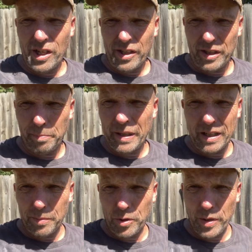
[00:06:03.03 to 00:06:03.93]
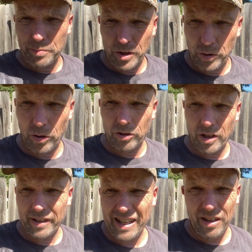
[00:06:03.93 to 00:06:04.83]
the PWM controller
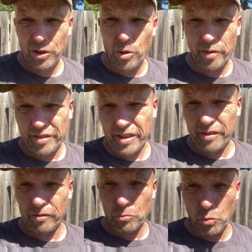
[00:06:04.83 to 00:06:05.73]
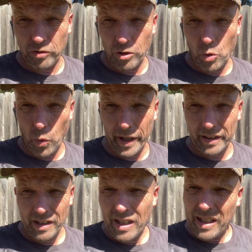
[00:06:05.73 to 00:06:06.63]
on, I'll go over it real quick.
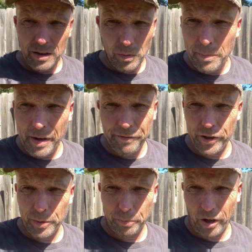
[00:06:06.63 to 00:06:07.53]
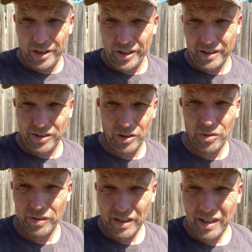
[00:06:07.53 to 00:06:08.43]
It's one of my first projects, so
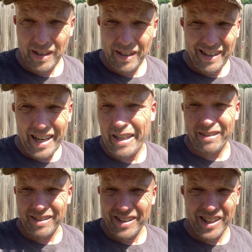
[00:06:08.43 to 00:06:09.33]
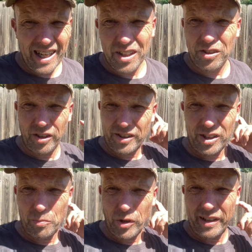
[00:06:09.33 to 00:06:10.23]
hey, you got to start
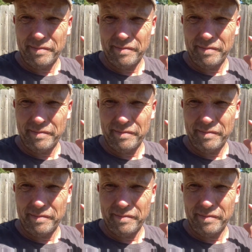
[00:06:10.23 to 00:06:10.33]
somewhere.